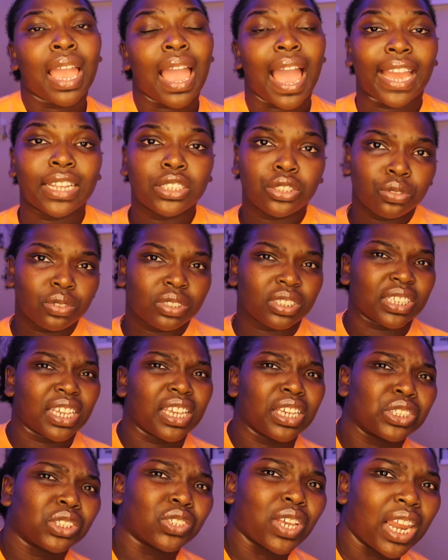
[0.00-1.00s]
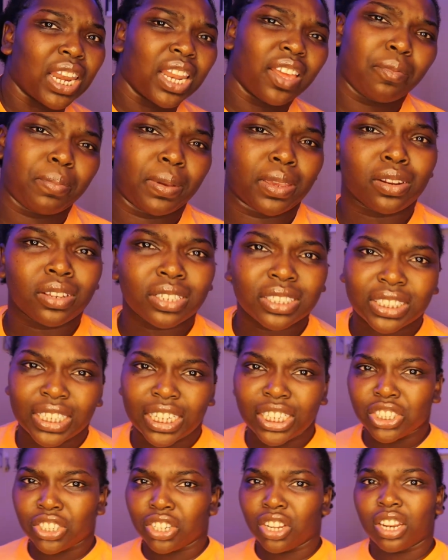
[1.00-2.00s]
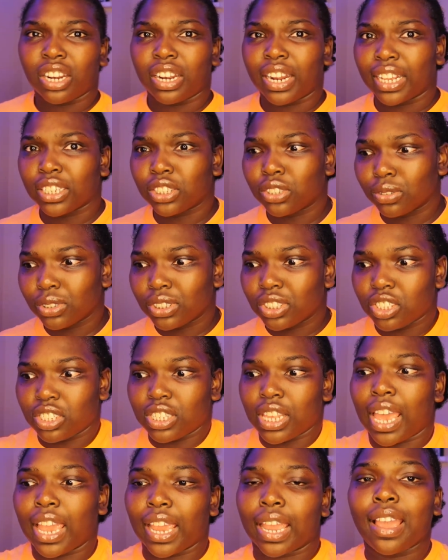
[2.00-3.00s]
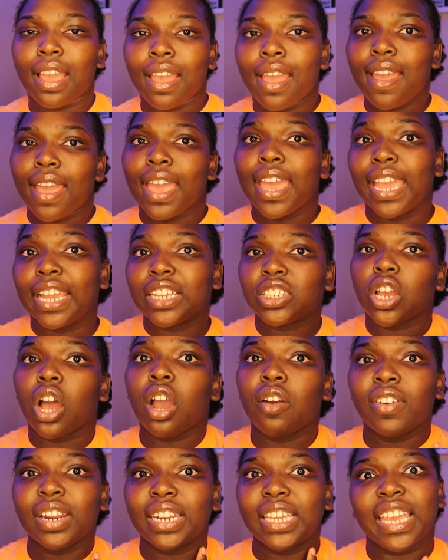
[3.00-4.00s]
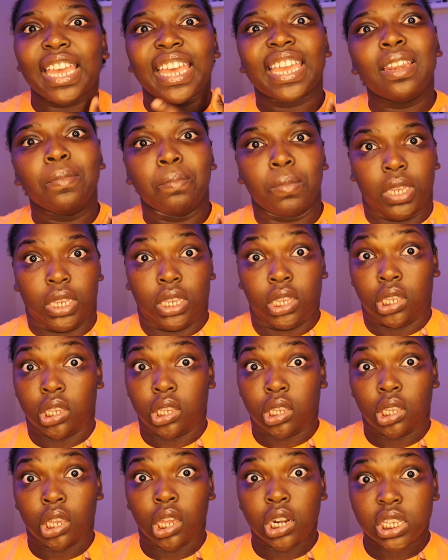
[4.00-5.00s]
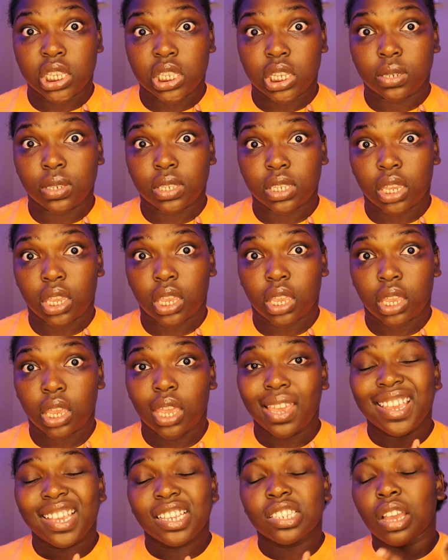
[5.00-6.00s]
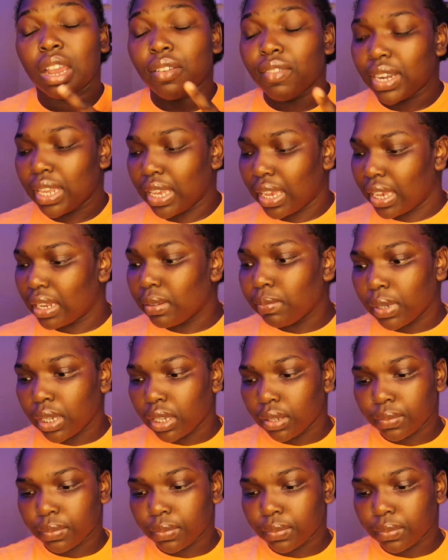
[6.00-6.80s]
I do sing, so I love being on stage and all of that. So it's just like, it's already in me. You understand what I'm saying? It's already in me.